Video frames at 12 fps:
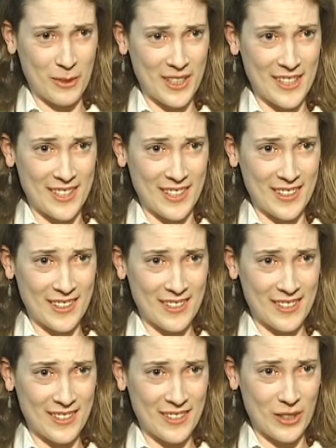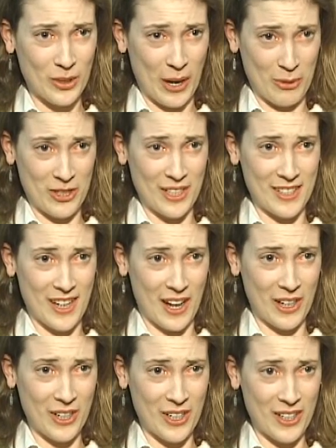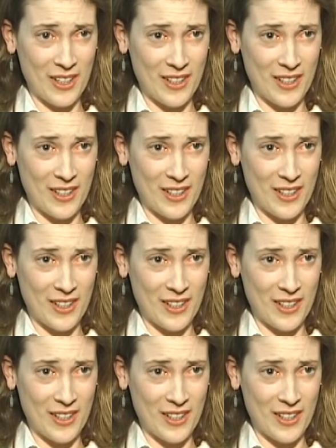what is it? Crouching Tiger?